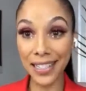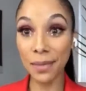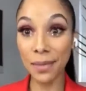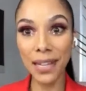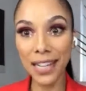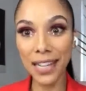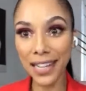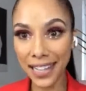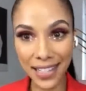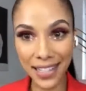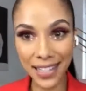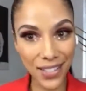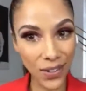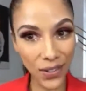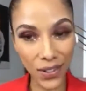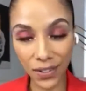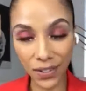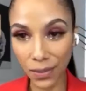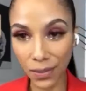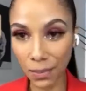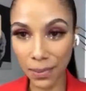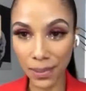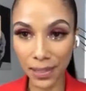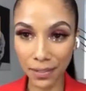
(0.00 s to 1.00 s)
Dominicans don't
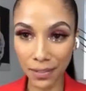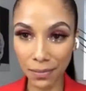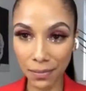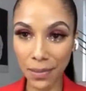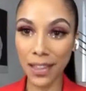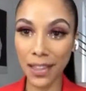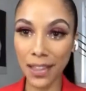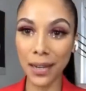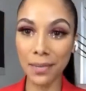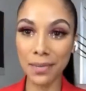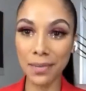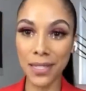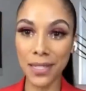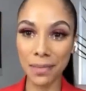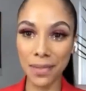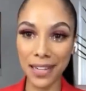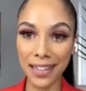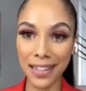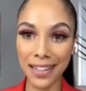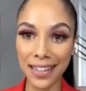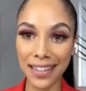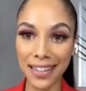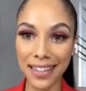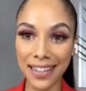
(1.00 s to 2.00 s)
even believe me that I'm
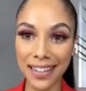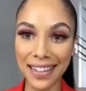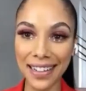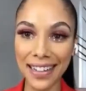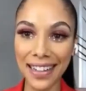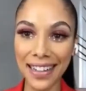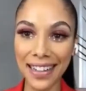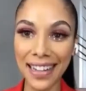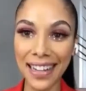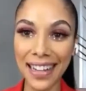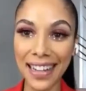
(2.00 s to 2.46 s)
Dominican.